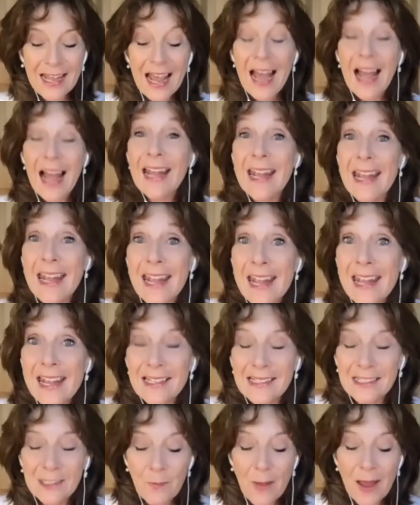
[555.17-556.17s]
I hear
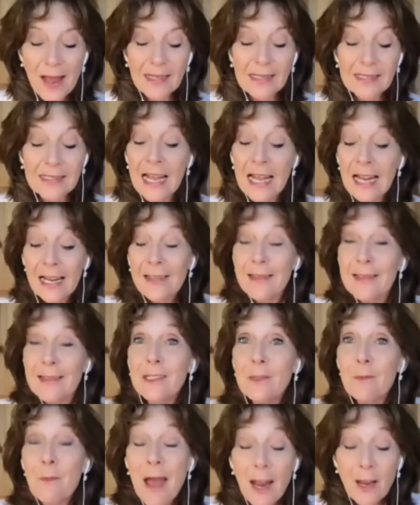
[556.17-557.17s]
smells like the
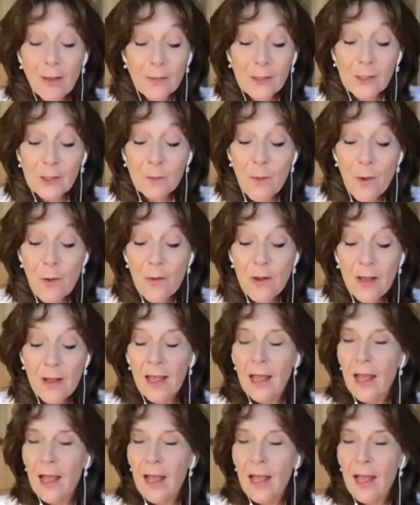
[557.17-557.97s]
smell of smoke.